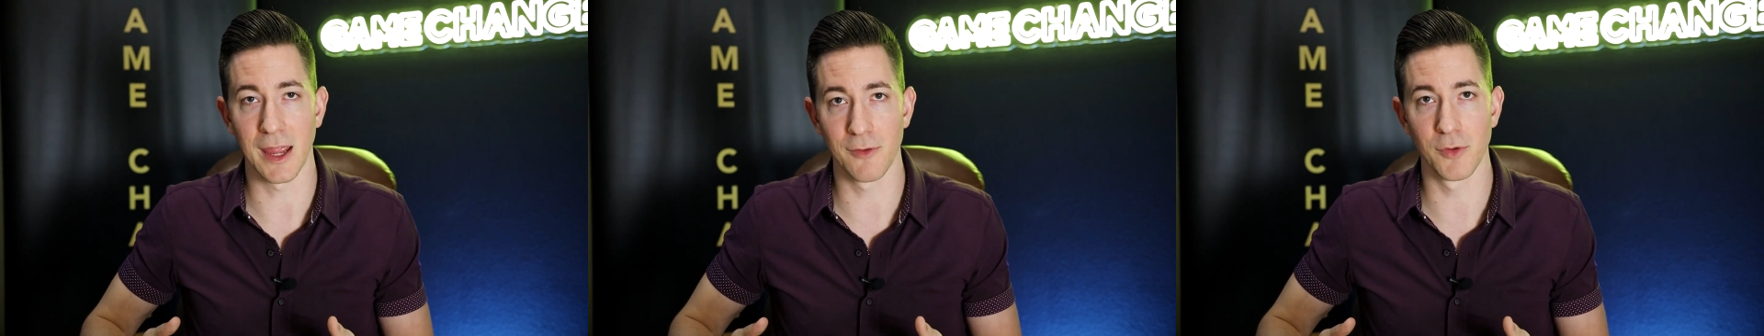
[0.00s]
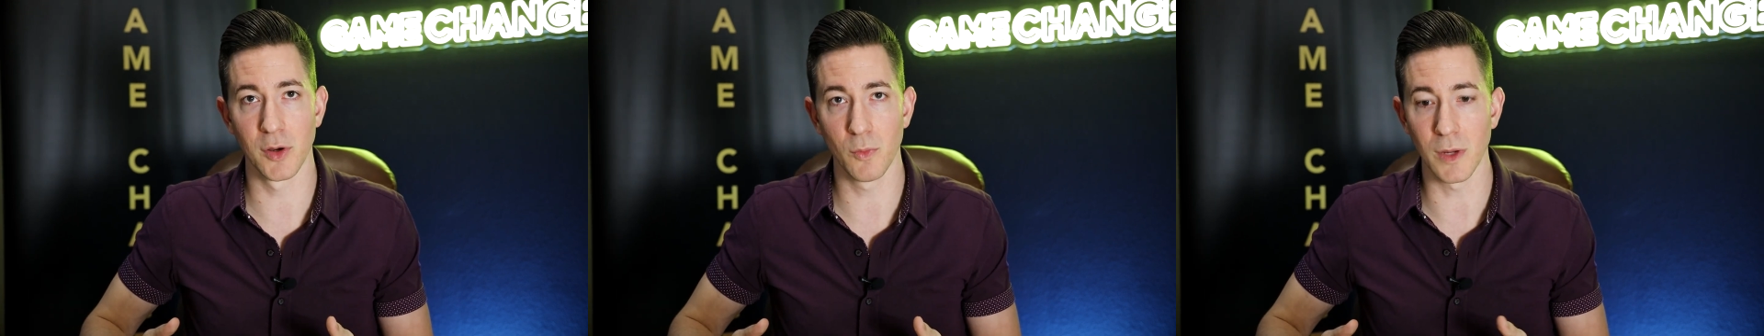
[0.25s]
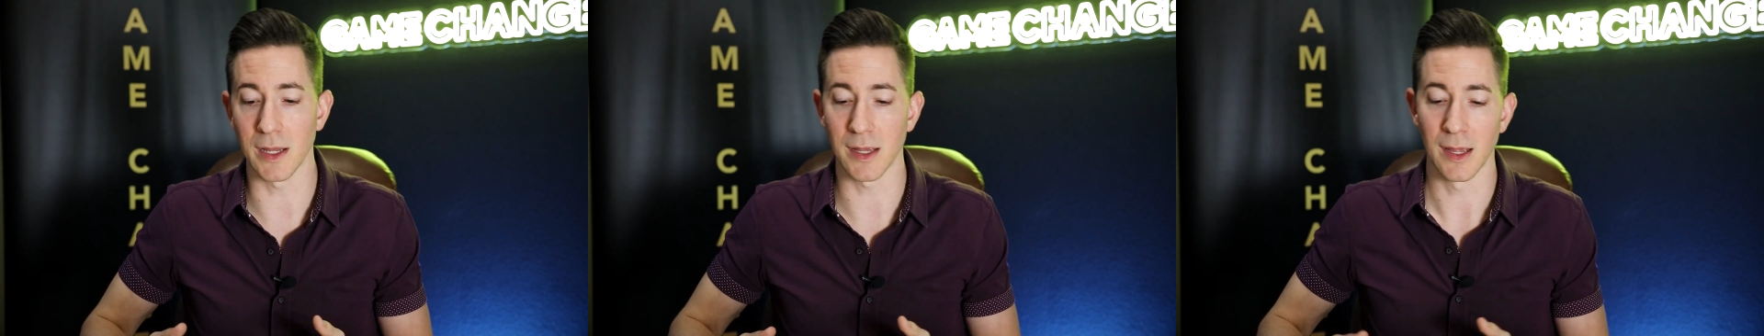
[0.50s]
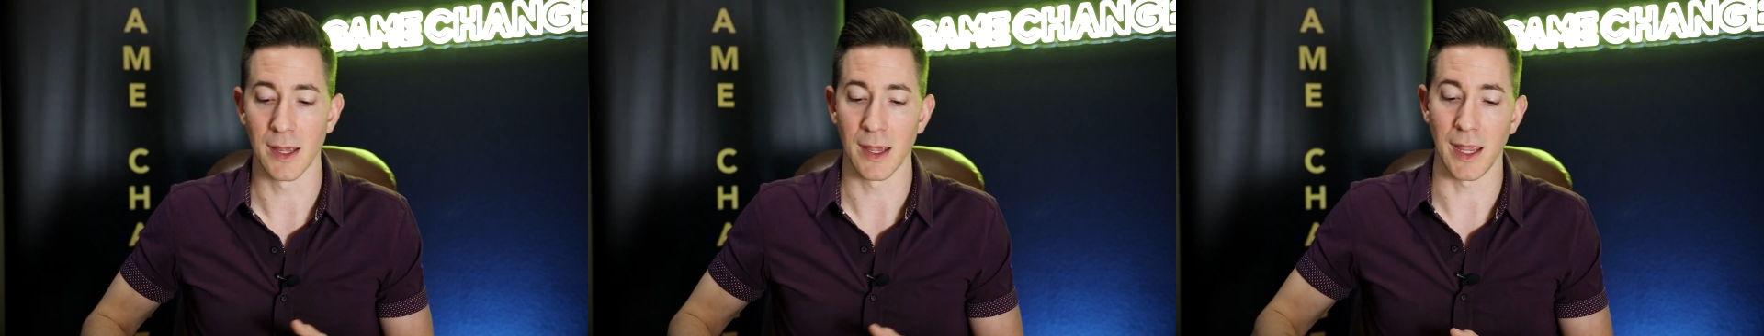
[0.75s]
every
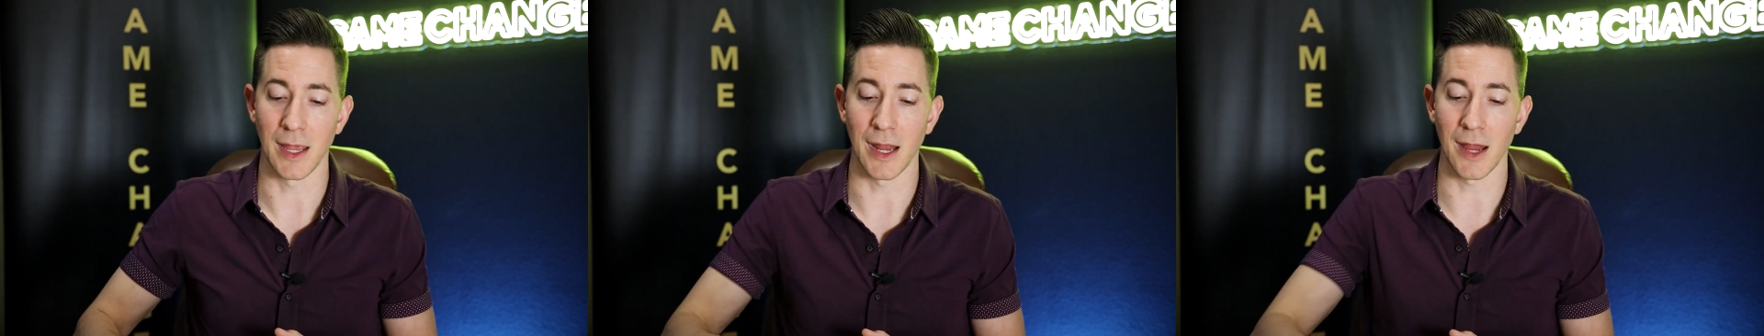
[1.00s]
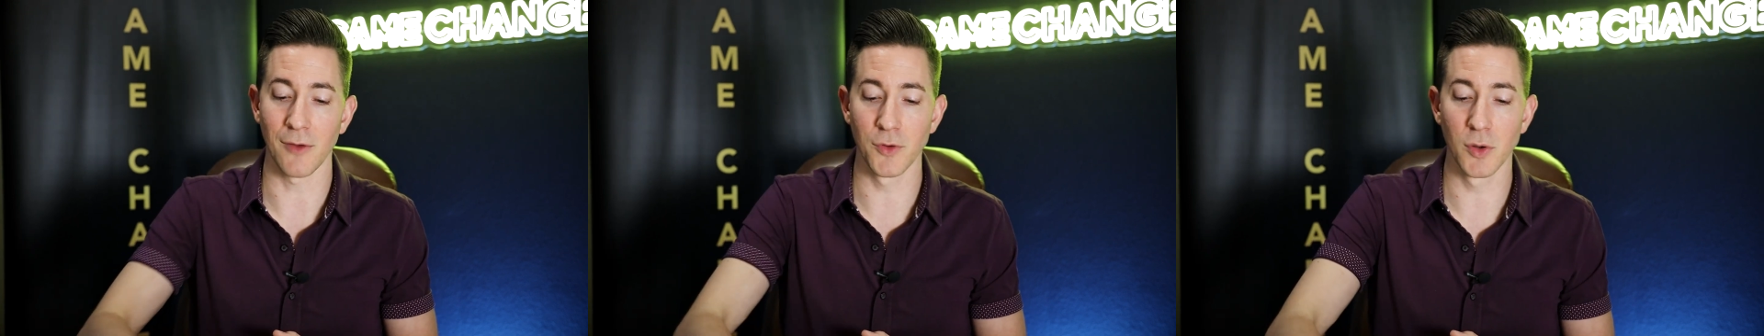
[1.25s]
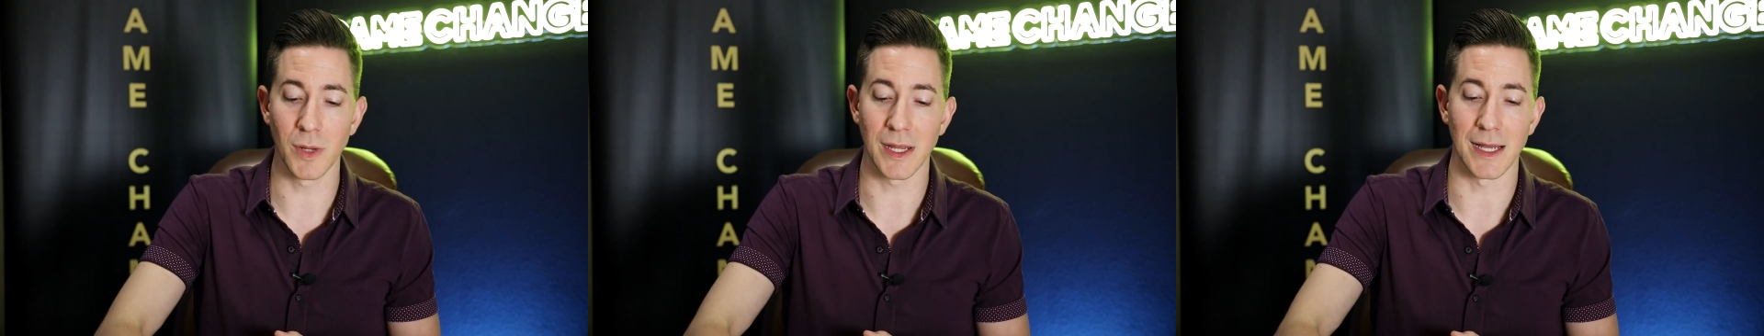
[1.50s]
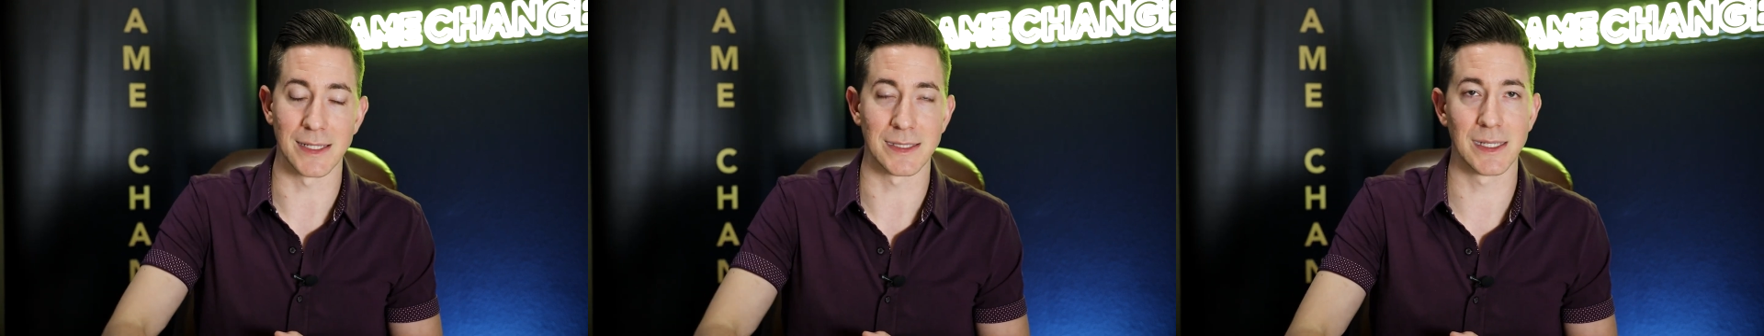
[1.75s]
week, and every week
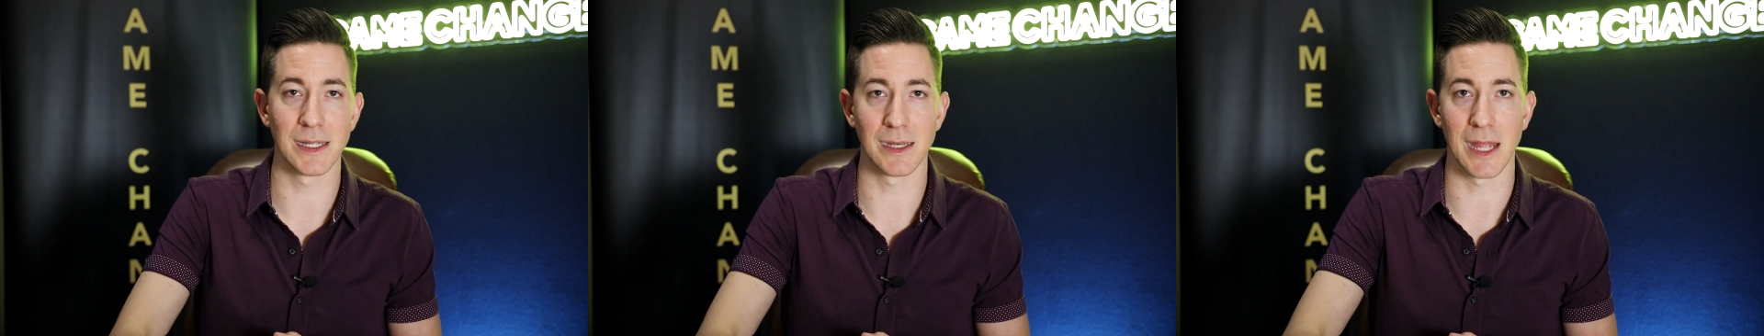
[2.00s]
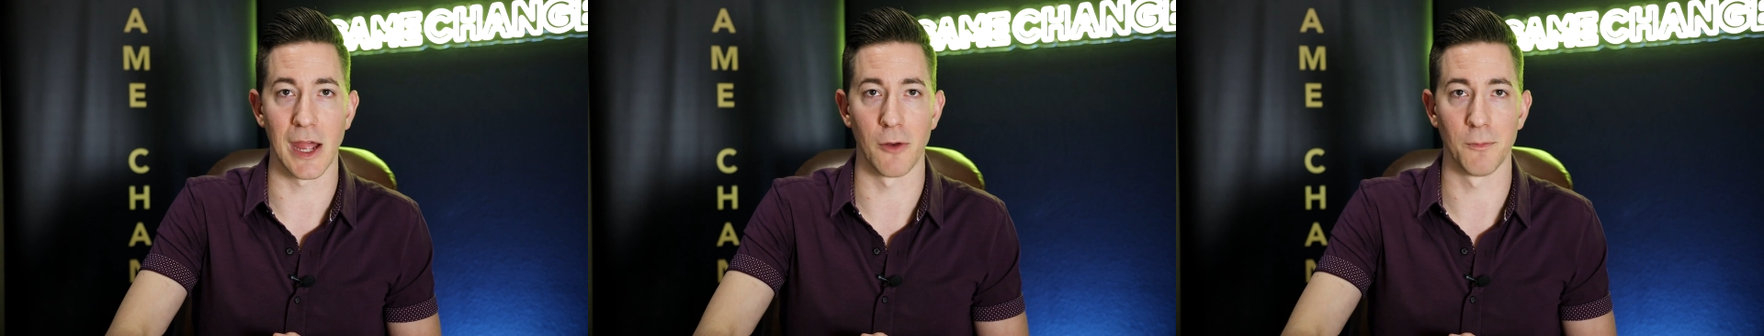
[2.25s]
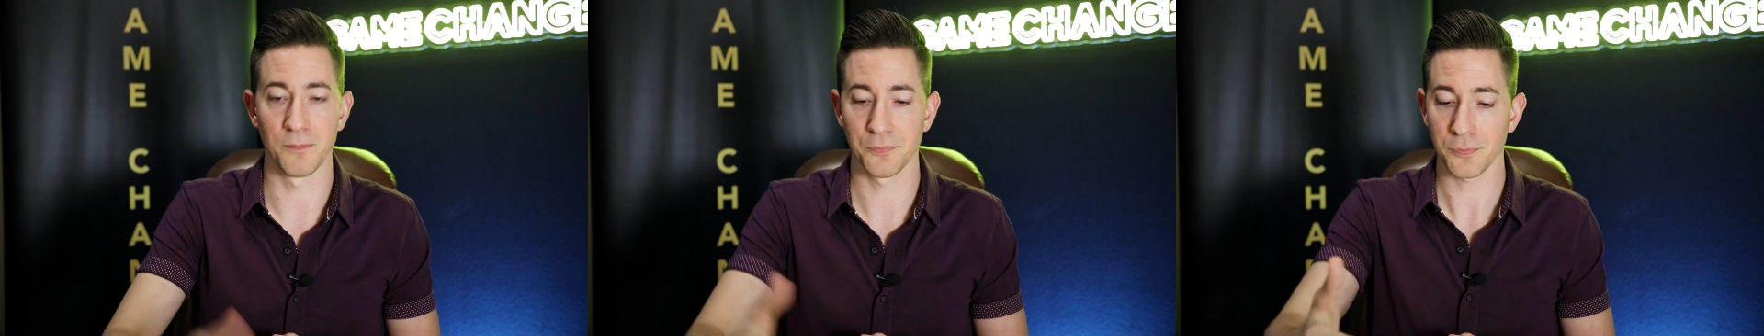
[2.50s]
I sit down